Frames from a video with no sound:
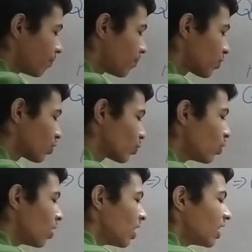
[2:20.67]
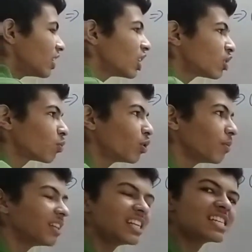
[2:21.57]
So this would be
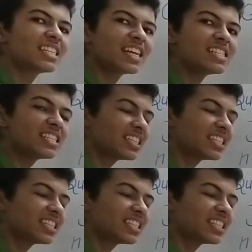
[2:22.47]
the distance